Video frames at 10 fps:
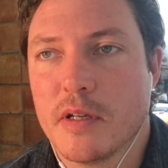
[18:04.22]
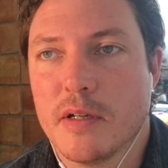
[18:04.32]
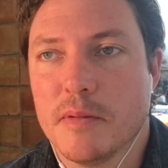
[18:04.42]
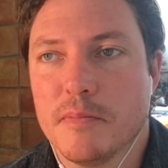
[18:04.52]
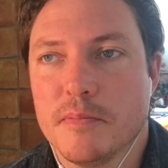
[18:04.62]

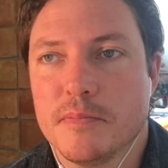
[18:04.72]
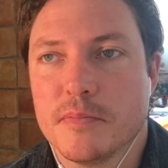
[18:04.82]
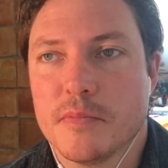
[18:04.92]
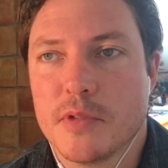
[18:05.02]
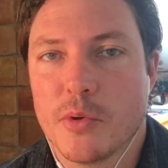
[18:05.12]

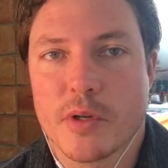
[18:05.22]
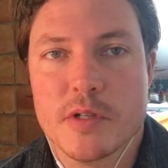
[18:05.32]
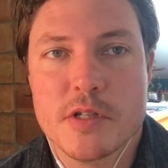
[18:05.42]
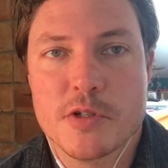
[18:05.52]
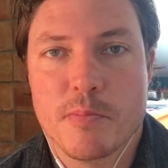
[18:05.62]
the
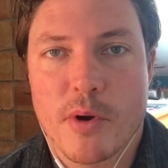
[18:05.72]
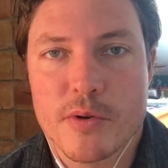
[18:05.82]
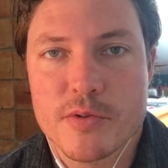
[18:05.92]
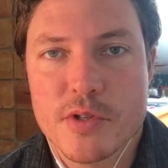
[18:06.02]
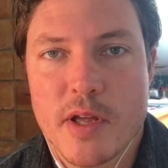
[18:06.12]
organization
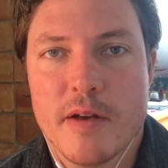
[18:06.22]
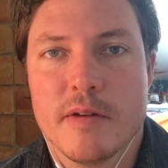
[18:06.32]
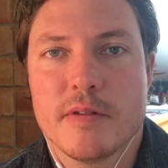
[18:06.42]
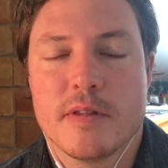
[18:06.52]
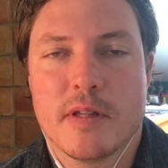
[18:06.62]
Partners in
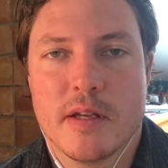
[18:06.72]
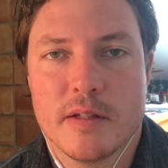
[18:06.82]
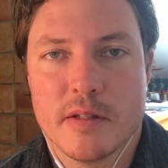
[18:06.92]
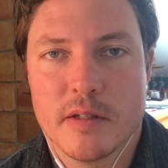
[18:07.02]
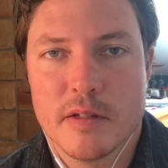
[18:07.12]
Health
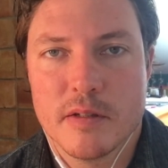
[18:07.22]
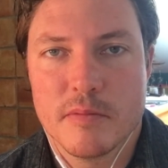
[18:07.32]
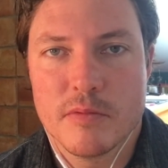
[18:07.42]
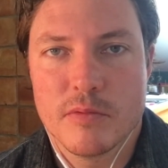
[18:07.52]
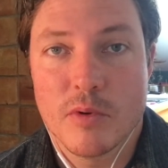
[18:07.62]
and the
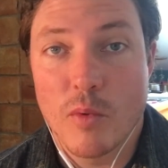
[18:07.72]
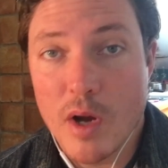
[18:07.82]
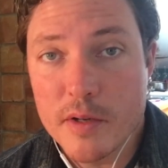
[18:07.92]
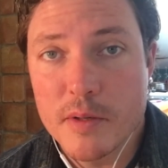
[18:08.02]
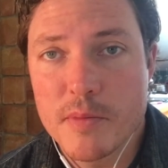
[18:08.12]

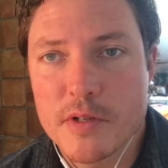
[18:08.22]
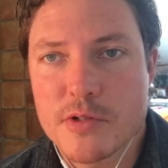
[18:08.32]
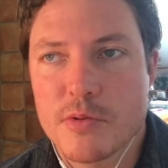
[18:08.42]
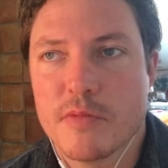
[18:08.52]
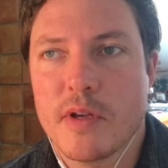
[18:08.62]
Rwanda
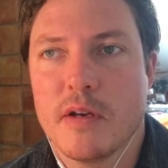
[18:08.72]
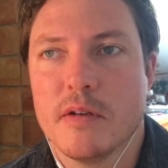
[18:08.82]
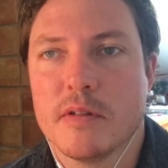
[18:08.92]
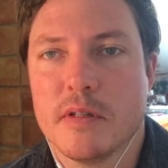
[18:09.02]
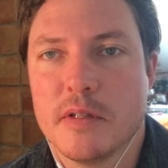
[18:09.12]
Ministry of
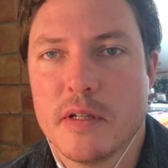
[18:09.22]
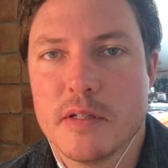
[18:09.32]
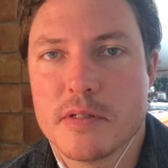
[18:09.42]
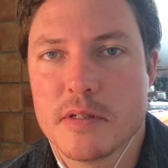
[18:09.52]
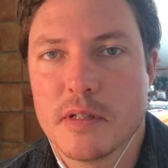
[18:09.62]
Health, and then
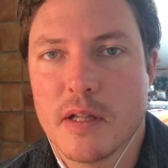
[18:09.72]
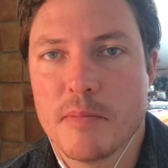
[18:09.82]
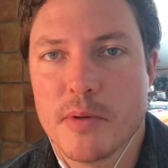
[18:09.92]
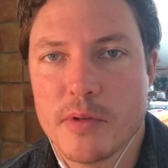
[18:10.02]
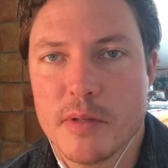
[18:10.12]
into the
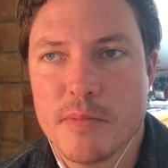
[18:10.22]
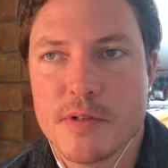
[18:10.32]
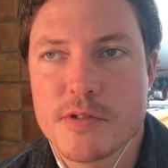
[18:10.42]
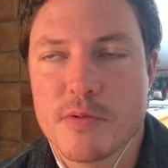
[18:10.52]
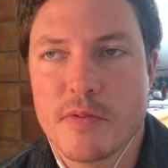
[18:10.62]
Liberian
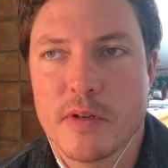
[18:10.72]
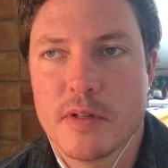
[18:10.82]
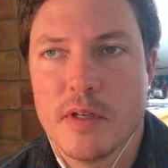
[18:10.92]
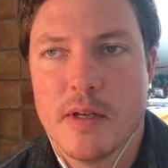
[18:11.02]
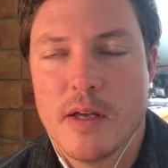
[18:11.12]
Ministry of Health.
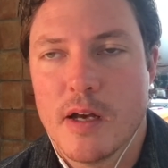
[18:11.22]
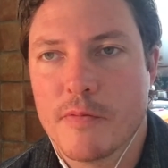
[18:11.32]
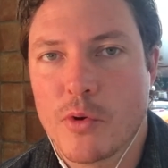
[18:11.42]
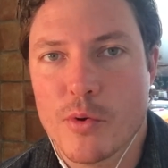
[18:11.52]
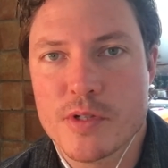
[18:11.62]

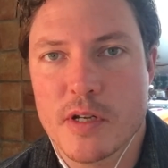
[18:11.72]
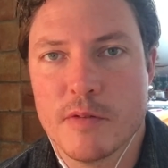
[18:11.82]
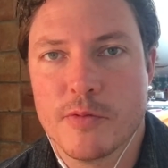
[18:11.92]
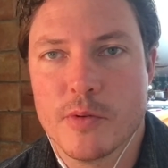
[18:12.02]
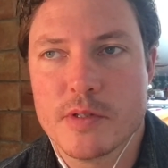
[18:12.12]
Of course, it
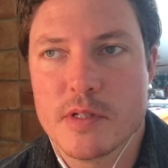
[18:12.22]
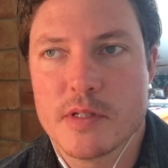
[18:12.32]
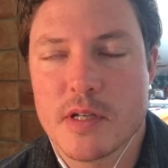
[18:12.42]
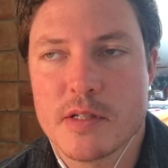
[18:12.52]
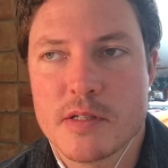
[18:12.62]

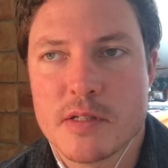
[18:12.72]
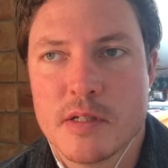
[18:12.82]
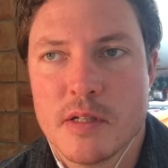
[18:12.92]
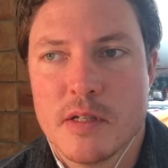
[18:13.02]
influences us